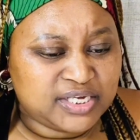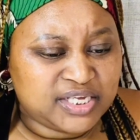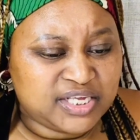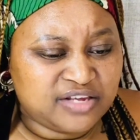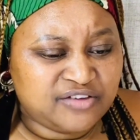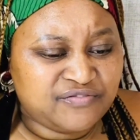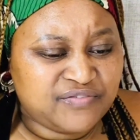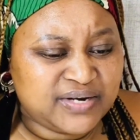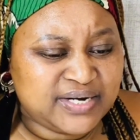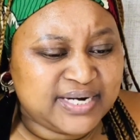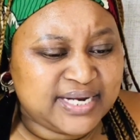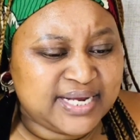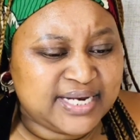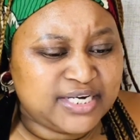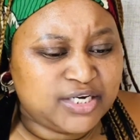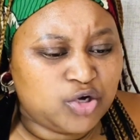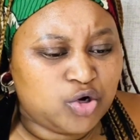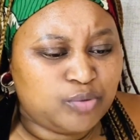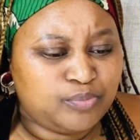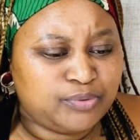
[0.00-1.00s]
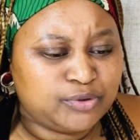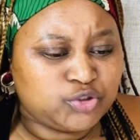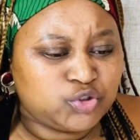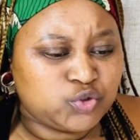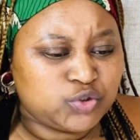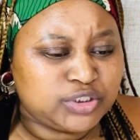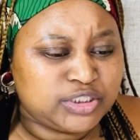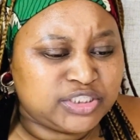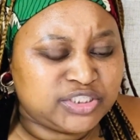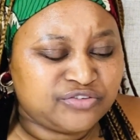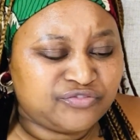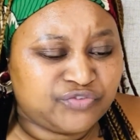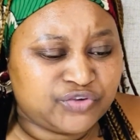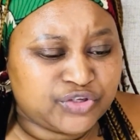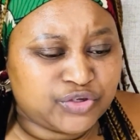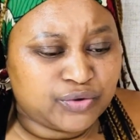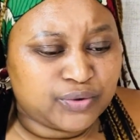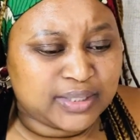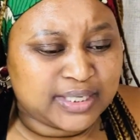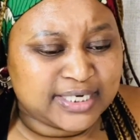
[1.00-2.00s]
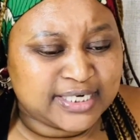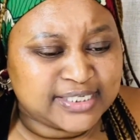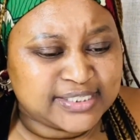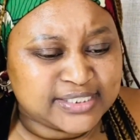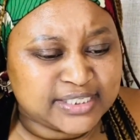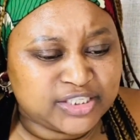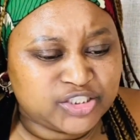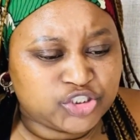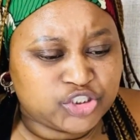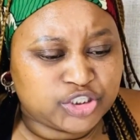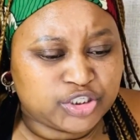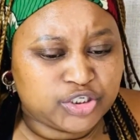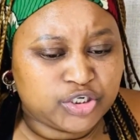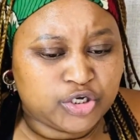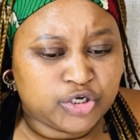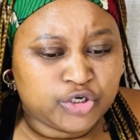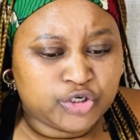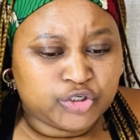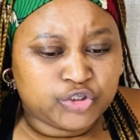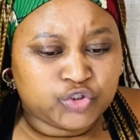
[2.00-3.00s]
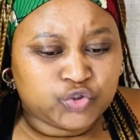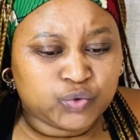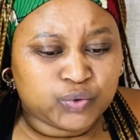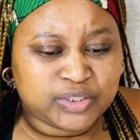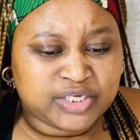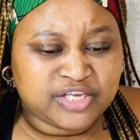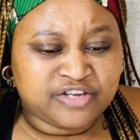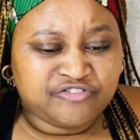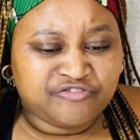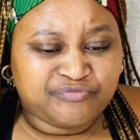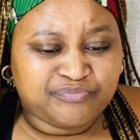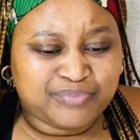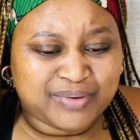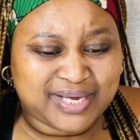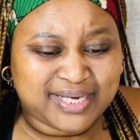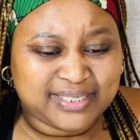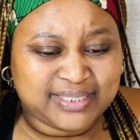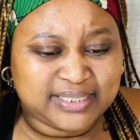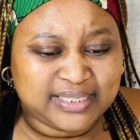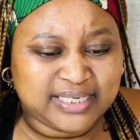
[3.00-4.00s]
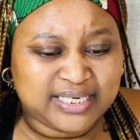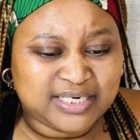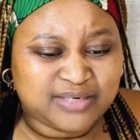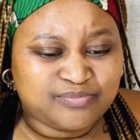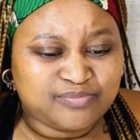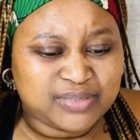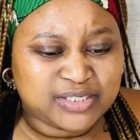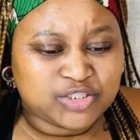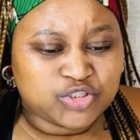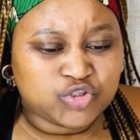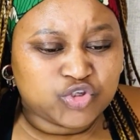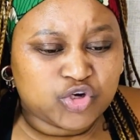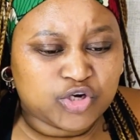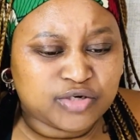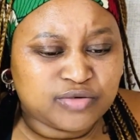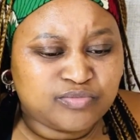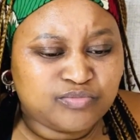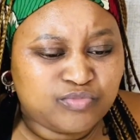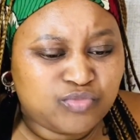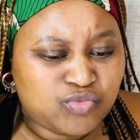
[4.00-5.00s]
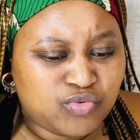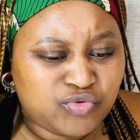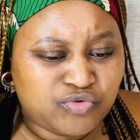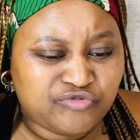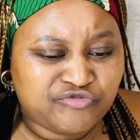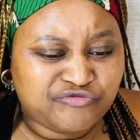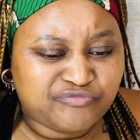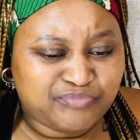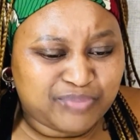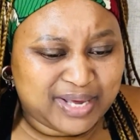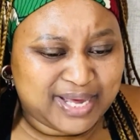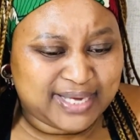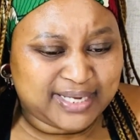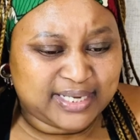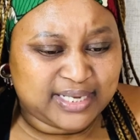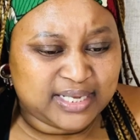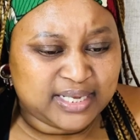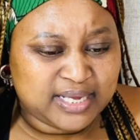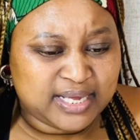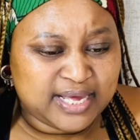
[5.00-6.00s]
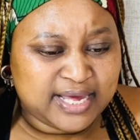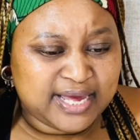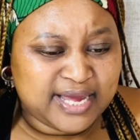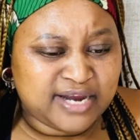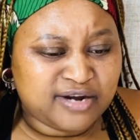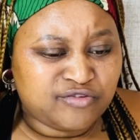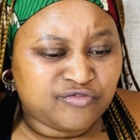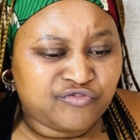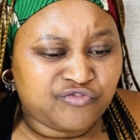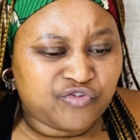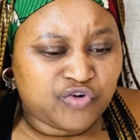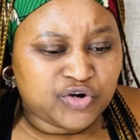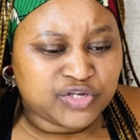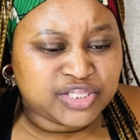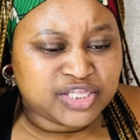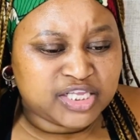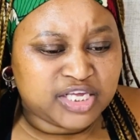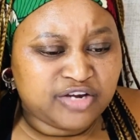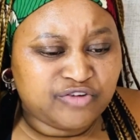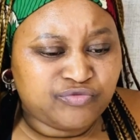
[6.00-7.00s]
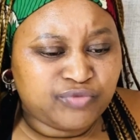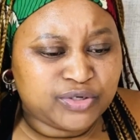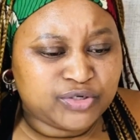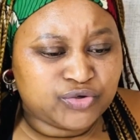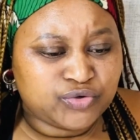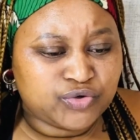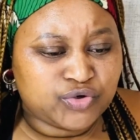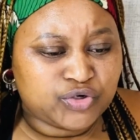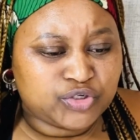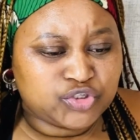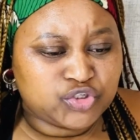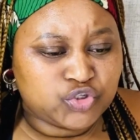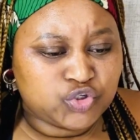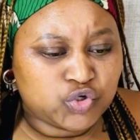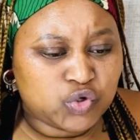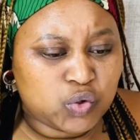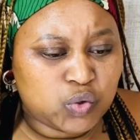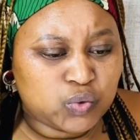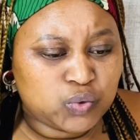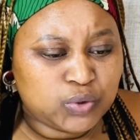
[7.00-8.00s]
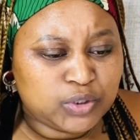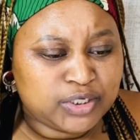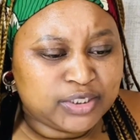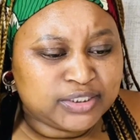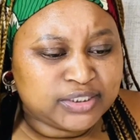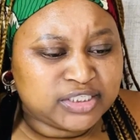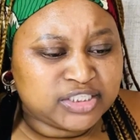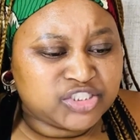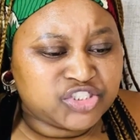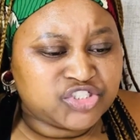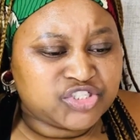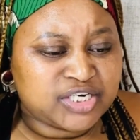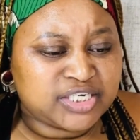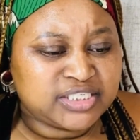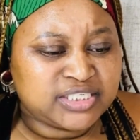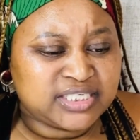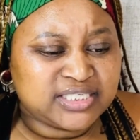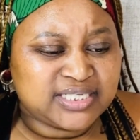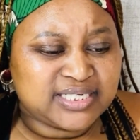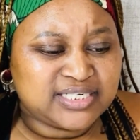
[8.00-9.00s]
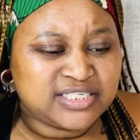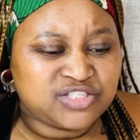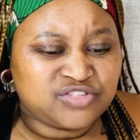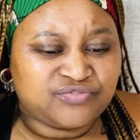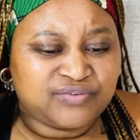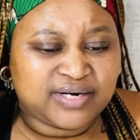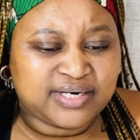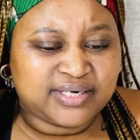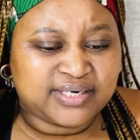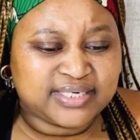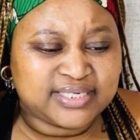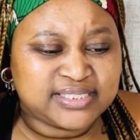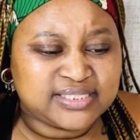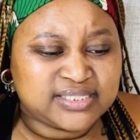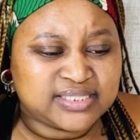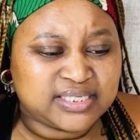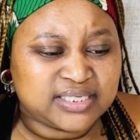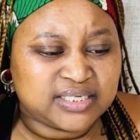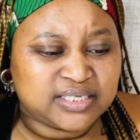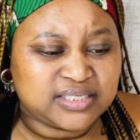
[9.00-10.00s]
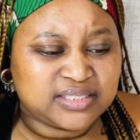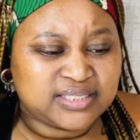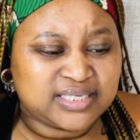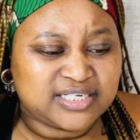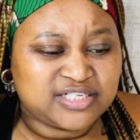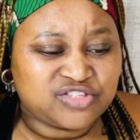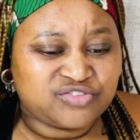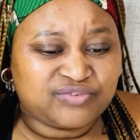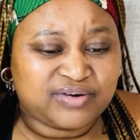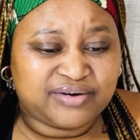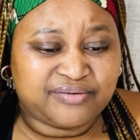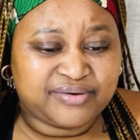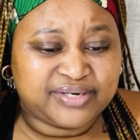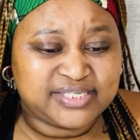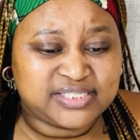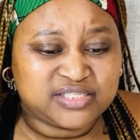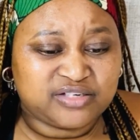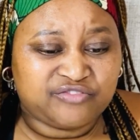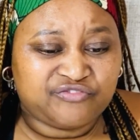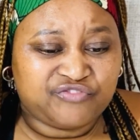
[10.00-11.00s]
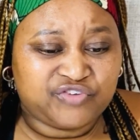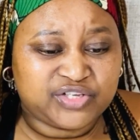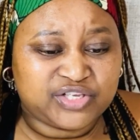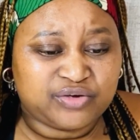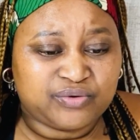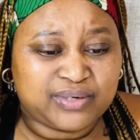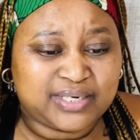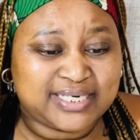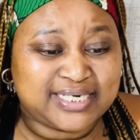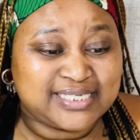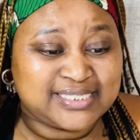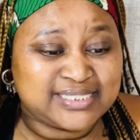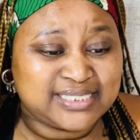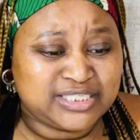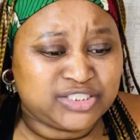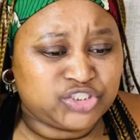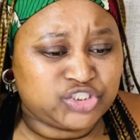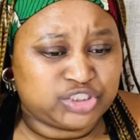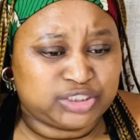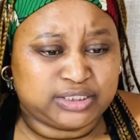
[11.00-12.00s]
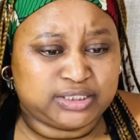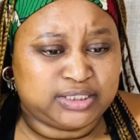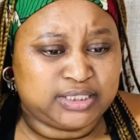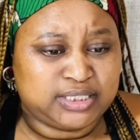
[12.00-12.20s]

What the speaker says: given any opportunity for the organization to give back, it must not move back and forth if we do not know the structure that is fundraising for the organization.